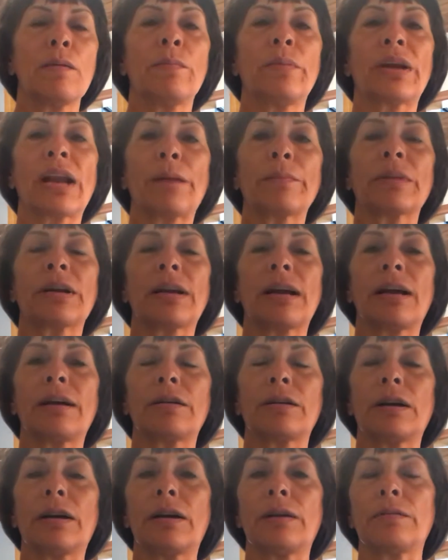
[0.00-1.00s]
But I'm going
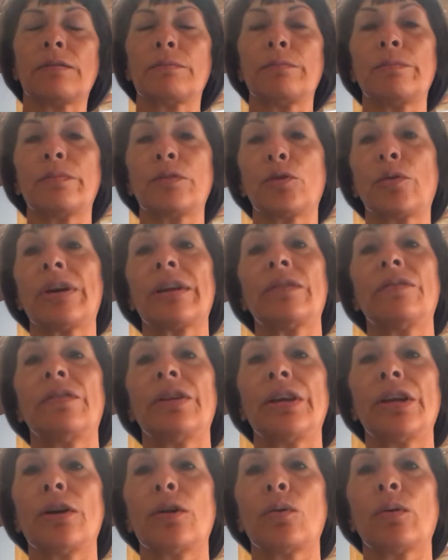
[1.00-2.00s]
to create a
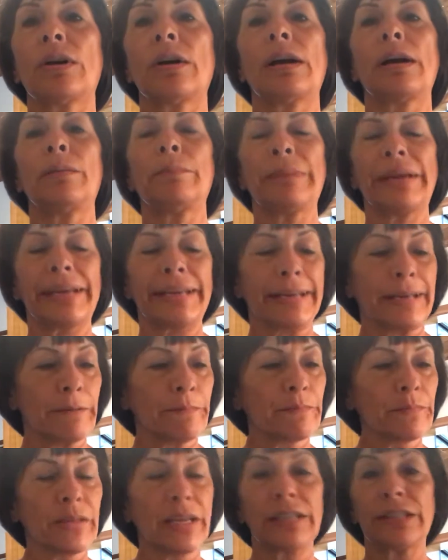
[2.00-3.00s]
video where I'll make it,
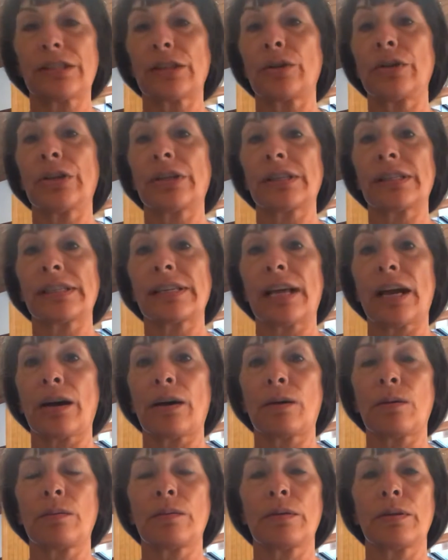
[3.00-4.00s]
and so you can see
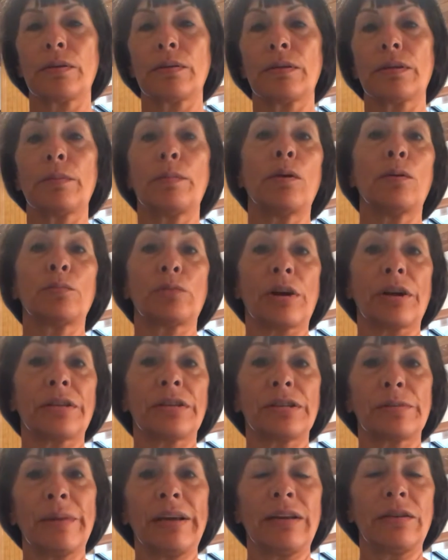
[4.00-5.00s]
how the bone broth
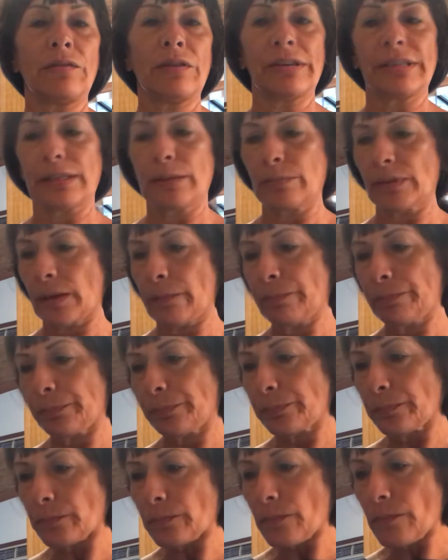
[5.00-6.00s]
is made, very simply.
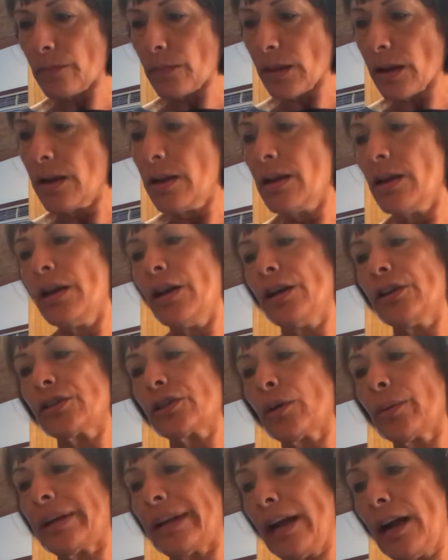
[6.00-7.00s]

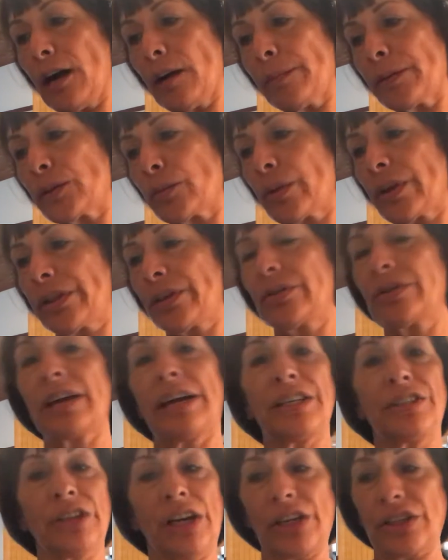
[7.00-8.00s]
So it helps with your
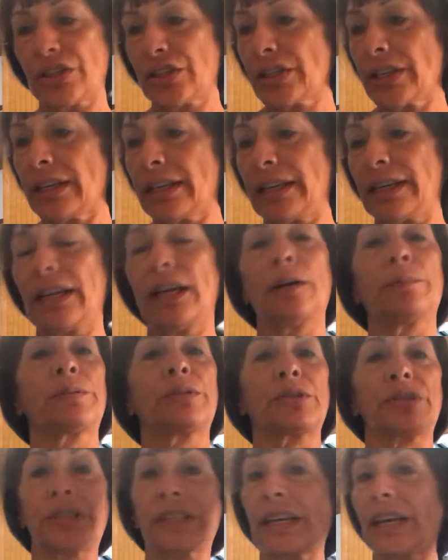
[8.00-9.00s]
digestion. It helps
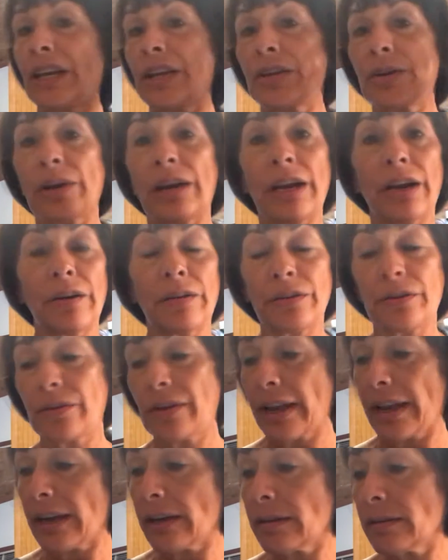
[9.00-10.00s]
your skin, your hair, your
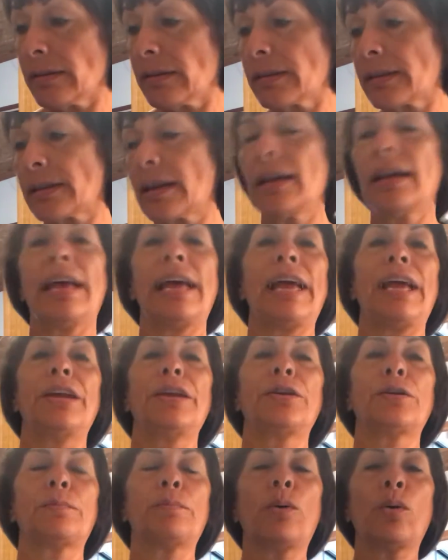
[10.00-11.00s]
nails, and
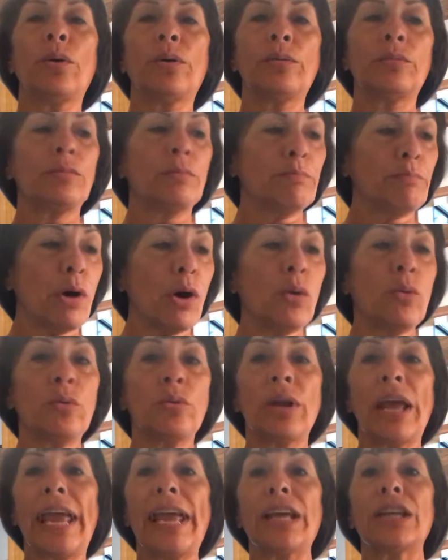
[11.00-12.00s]
your
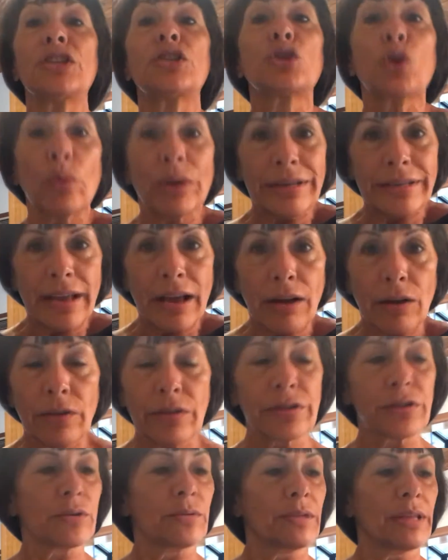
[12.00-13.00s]
bone and joint
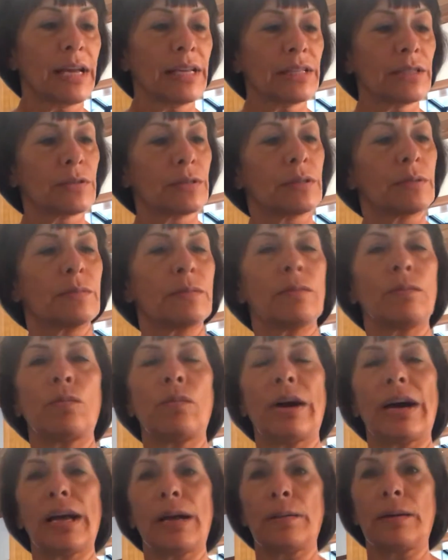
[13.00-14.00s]
health. So that's
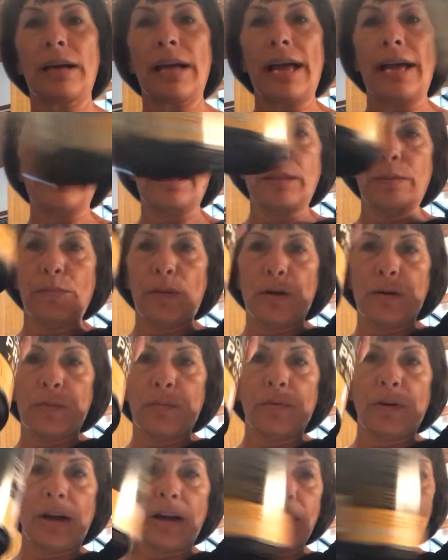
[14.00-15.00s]
why I add the bone
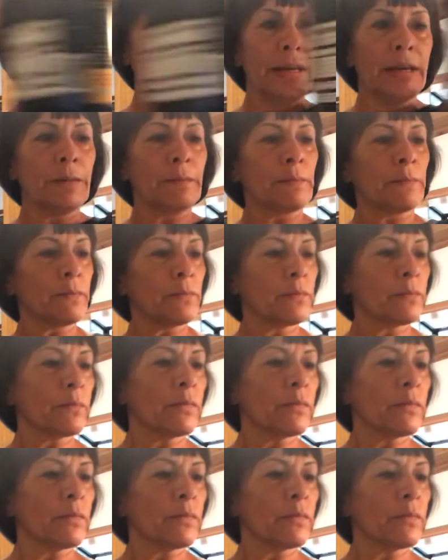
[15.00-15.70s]
broth in.